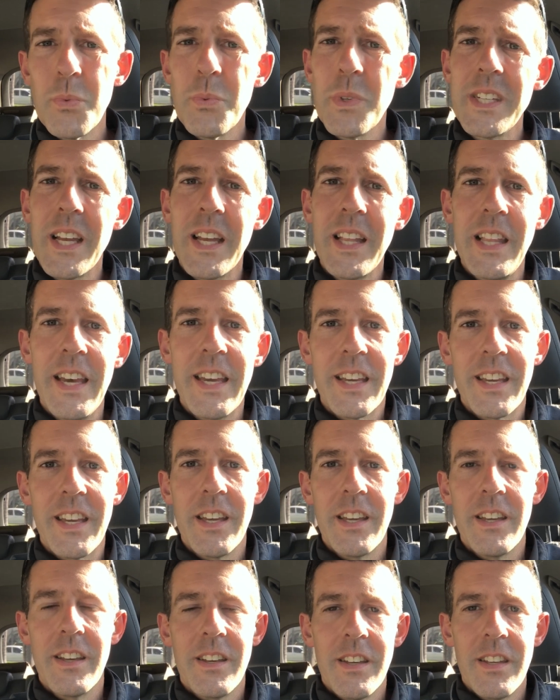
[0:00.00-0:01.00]
which I like.
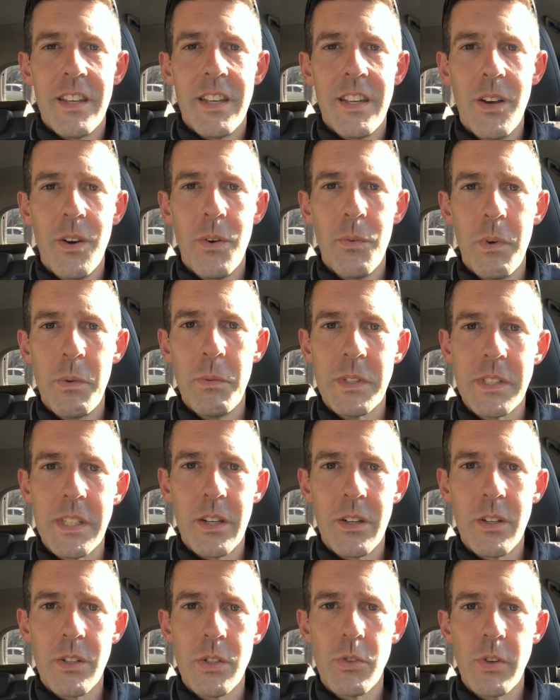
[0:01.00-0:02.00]
You know, one was
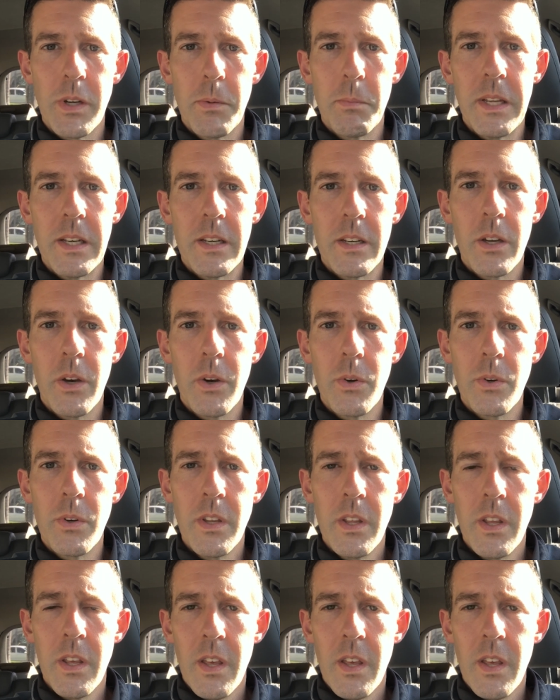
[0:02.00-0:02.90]
like her string bean coat.